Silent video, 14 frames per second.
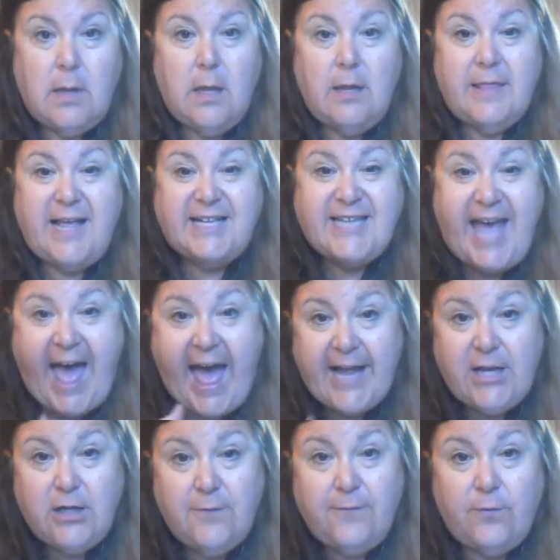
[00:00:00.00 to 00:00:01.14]
That's
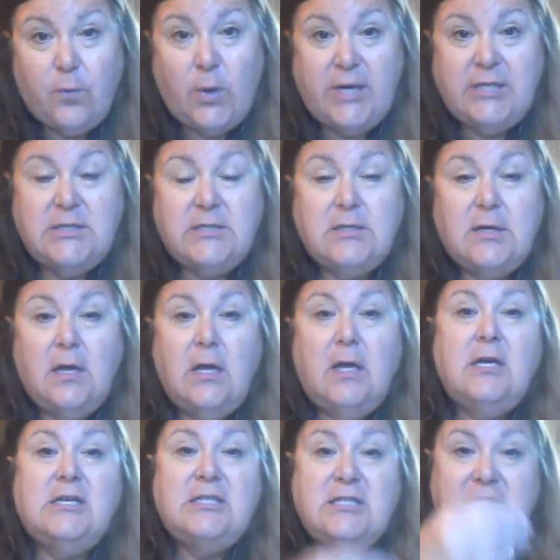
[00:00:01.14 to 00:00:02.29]
active voice.
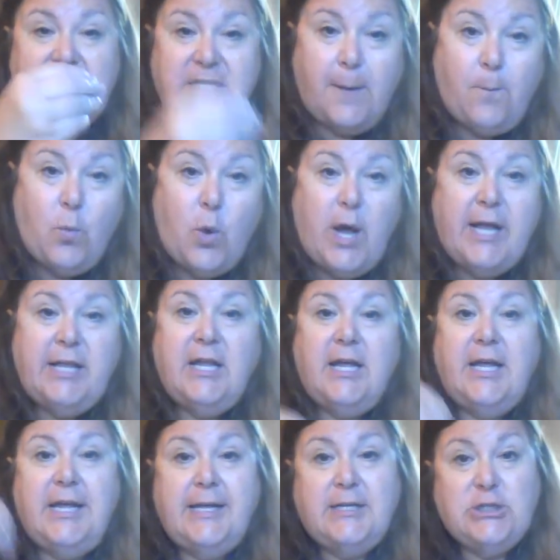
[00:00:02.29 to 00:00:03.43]
Someone
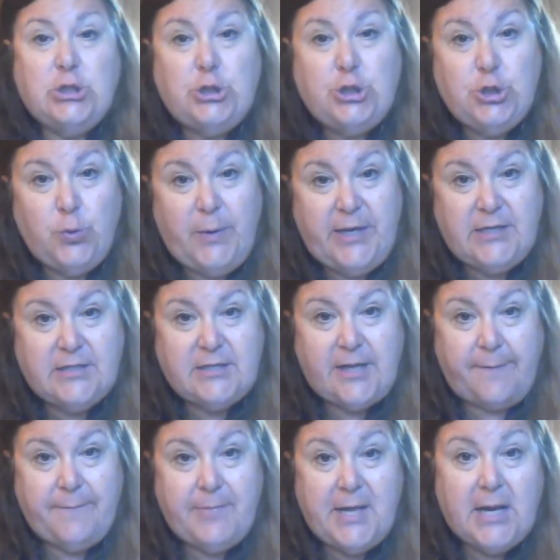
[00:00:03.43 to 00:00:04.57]
is doing
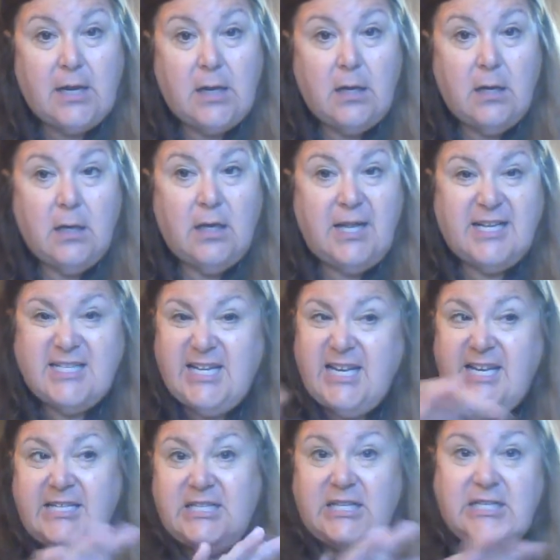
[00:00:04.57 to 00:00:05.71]
something. It's
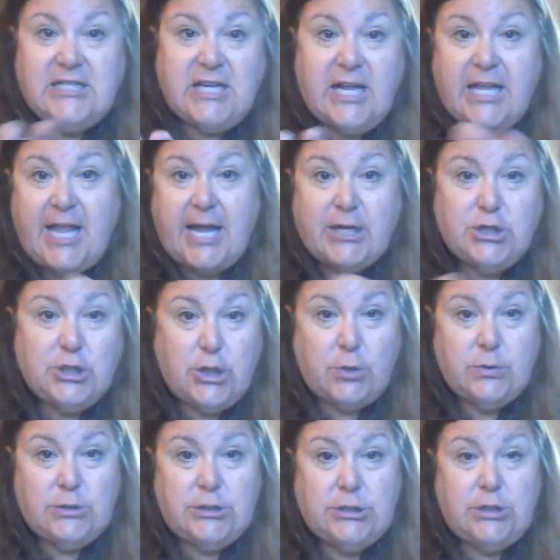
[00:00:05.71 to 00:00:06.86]
easy to connect
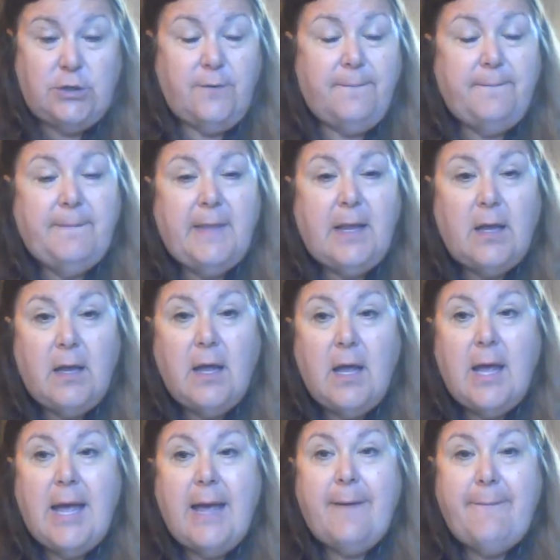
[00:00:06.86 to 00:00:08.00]
those two.
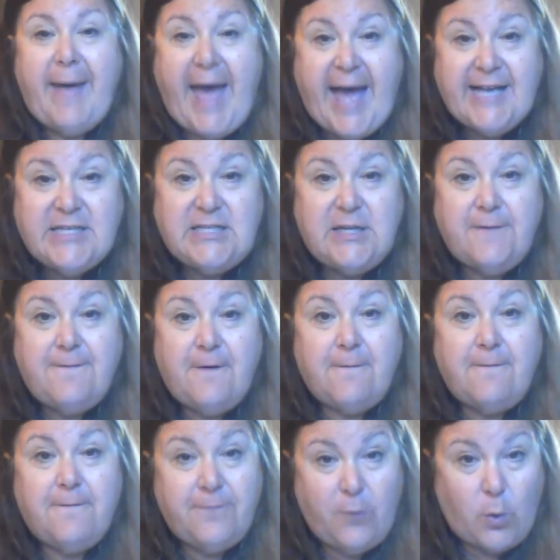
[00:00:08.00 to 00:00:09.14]
Passive
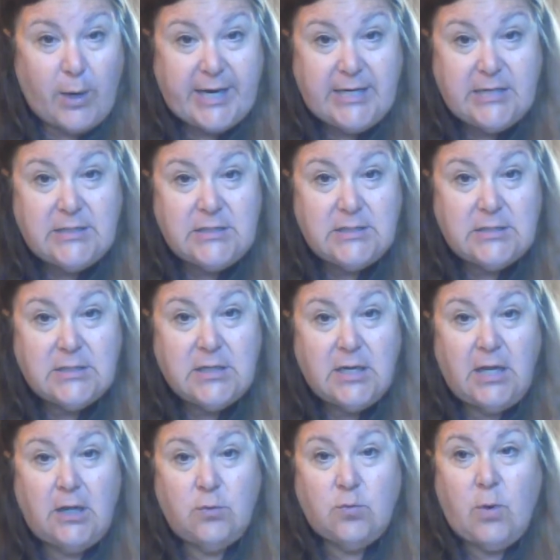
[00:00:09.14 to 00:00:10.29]
voice
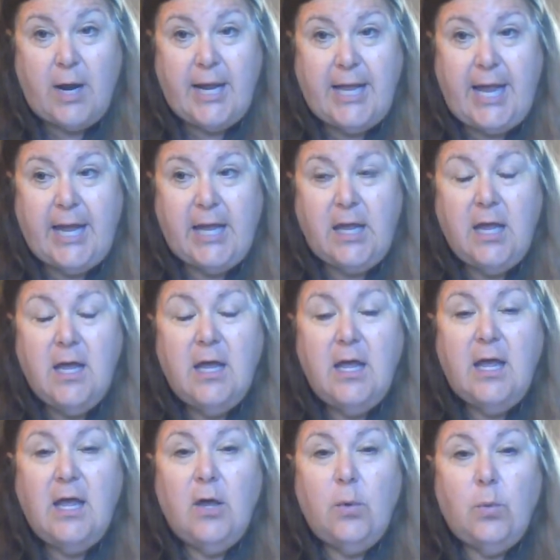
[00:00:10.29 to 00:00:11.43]
in writing
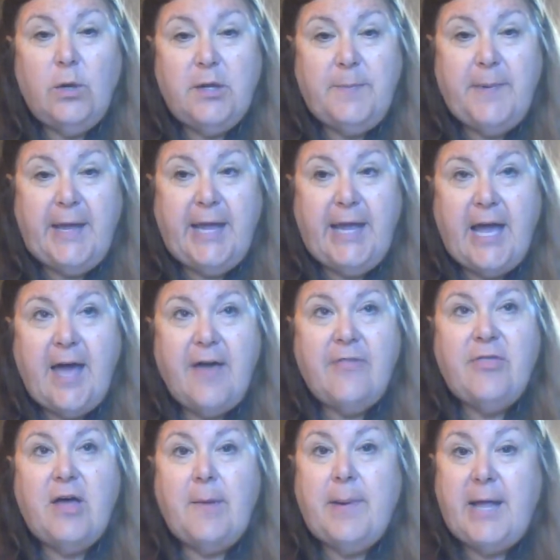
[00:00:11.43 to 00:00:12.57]
would be
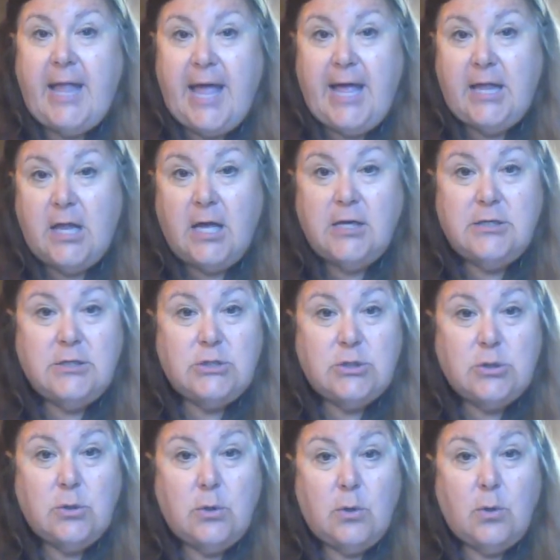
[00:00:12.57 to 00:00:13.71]
the bananas
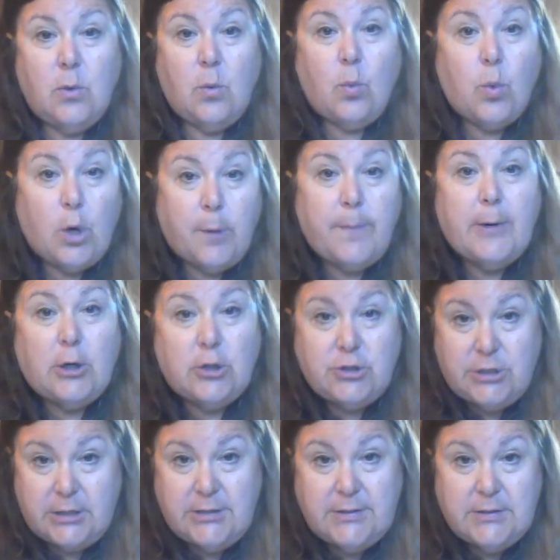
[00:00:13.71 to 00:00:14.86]
were
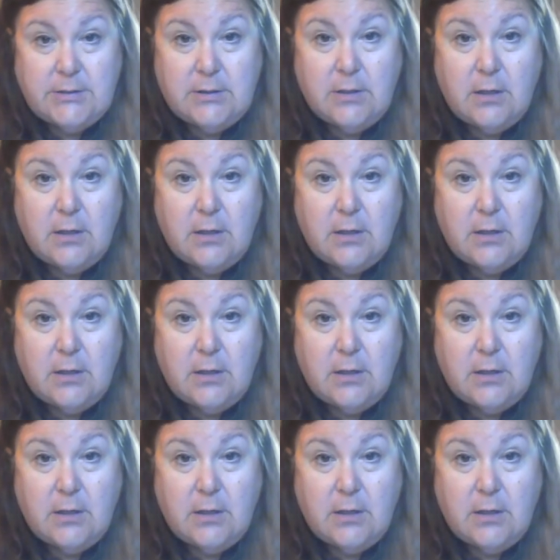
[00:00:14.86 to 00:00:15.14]
purchased.